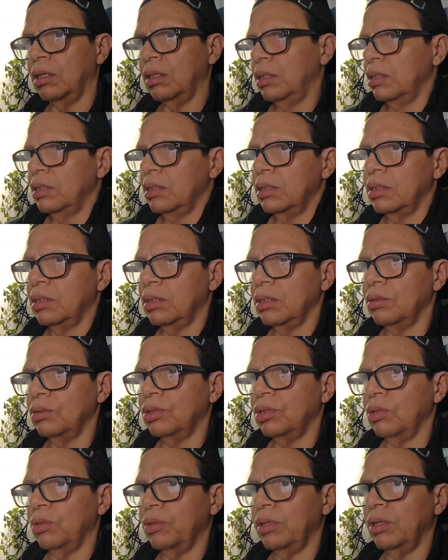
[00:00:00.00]
It doesn't
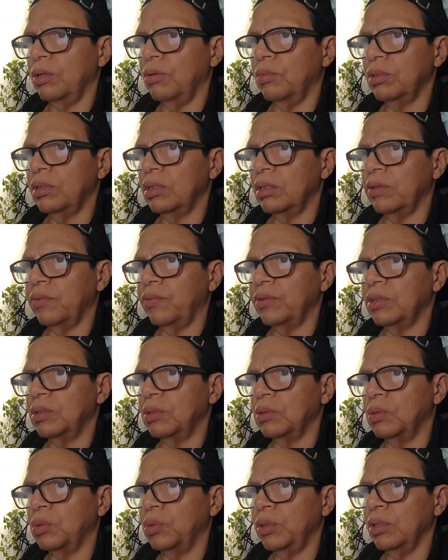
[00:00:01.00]
show here what's the difference
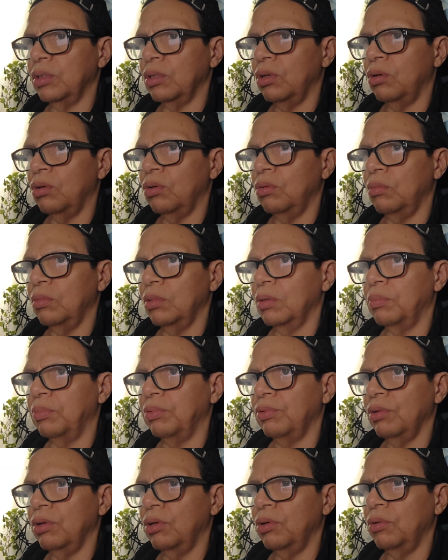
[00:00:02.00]
between the
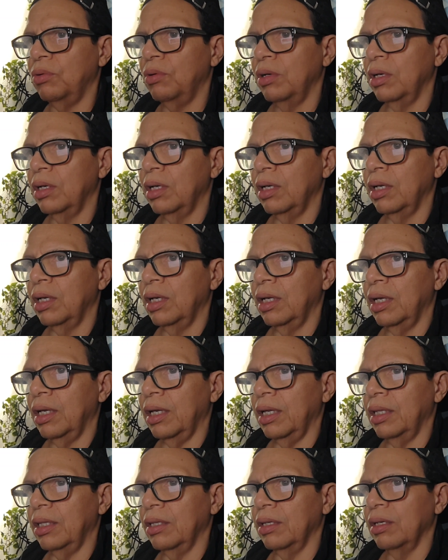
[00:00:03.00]
Pro
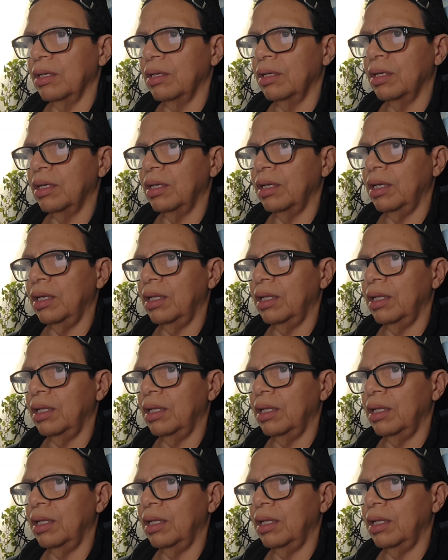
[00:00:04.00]
and the